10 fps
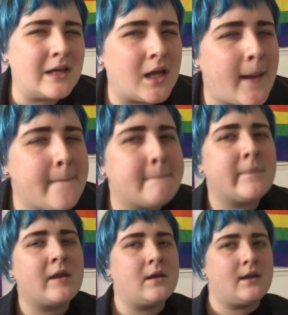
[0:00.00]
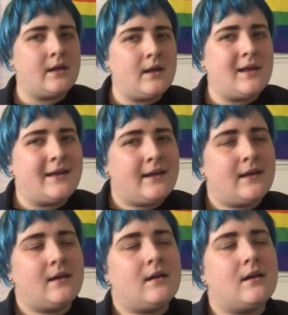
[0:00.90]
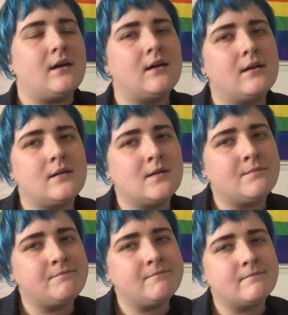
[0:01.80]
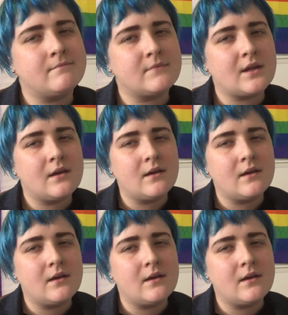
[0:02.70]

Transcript: [no speech]